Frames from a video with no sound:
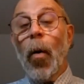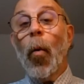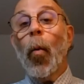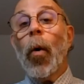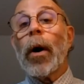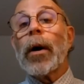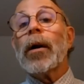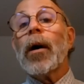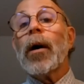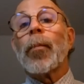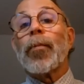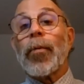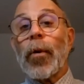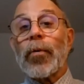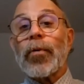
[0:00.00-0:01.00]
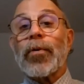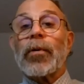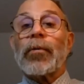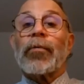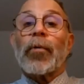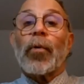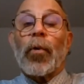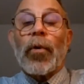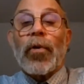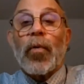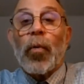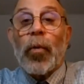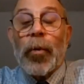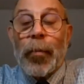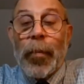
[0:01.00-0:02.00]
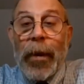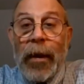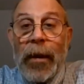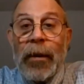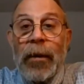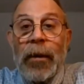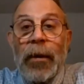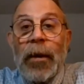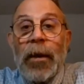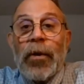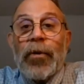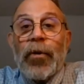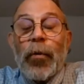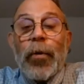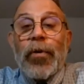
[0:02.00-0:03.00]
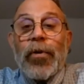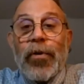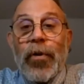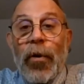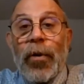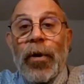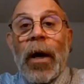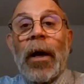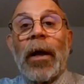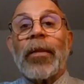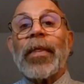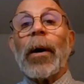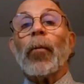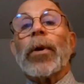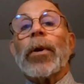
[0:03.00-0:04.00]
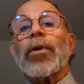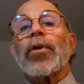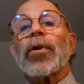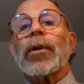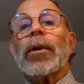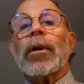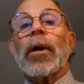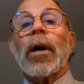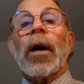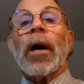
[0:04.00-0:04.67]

one approach, of course, would be to assert that we should